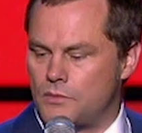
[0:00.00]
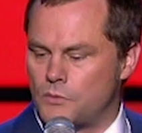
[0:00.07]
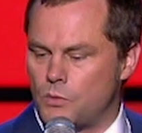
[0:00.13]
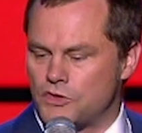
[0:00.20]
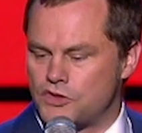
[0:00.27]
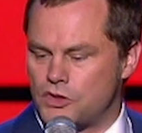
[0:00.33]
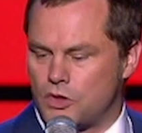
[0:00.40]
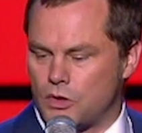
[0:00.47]

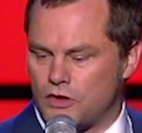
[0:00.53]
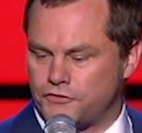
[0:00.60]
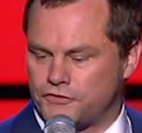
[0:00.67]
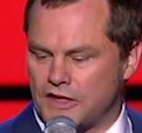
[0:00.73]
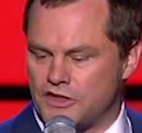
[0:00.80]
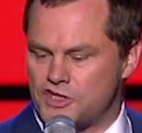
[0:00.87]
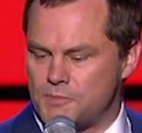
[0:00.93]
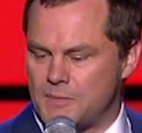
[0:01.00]
What do you call a
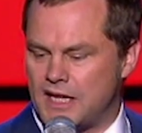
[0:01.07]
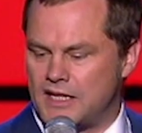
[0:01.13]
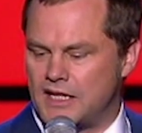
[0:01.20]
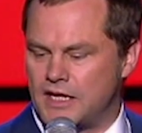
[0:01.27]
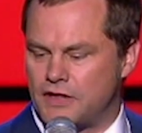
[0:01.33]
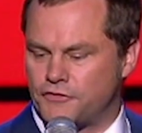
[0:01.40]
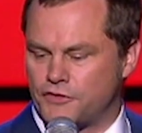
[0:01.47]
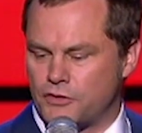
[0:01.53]
Frenchman
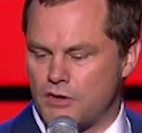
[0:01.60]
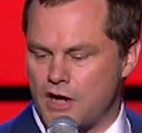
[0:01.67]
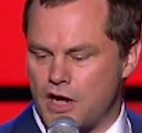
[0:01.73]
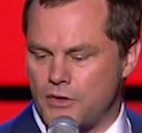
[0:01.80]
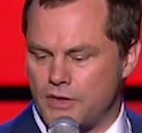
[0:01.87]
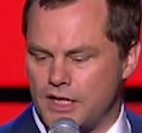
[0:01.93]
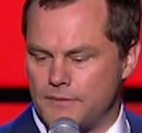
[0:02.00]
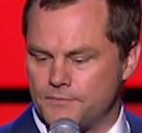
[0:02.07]
in a
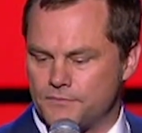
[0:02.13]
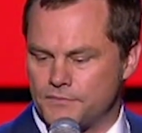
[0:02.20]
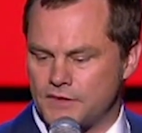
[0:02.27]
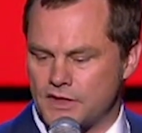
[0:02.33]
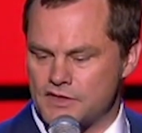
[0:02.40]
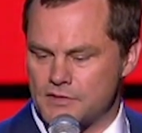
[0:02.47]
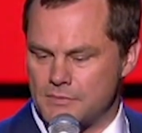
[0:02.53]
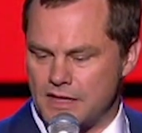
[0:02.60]
Ferrari?
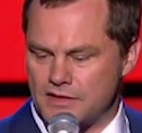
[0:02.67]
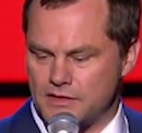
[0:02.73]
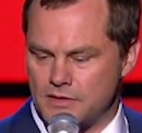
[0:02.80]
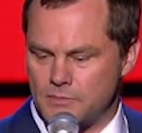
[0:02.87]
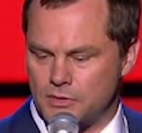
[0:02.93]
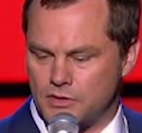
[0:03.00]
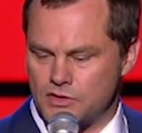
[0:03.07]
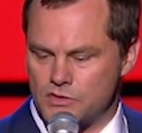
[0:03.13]
Doesn't matter,
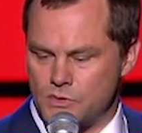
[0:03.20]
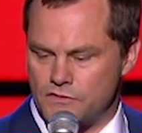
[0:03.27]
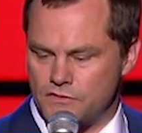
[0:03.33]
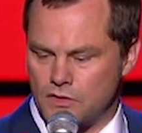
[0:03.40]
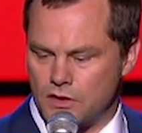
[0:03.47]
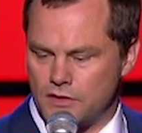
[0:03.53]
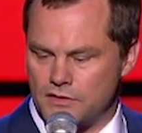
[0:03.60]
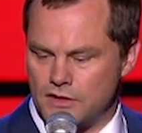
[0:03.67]
because we've
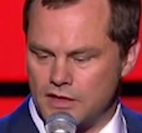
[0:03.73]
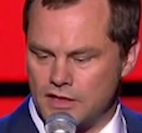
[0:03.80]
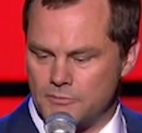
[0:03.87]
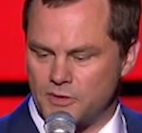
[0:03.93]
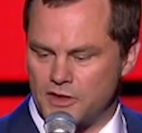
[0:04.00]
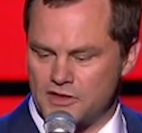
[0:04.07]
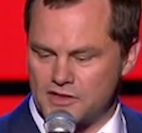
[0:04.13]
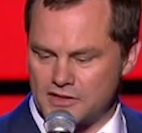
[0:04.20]
got the
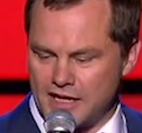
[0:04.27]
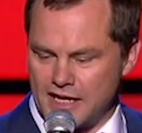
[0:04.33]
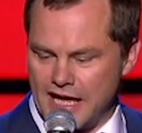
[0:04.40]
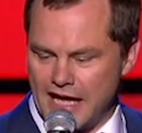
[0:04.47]
Olympics and they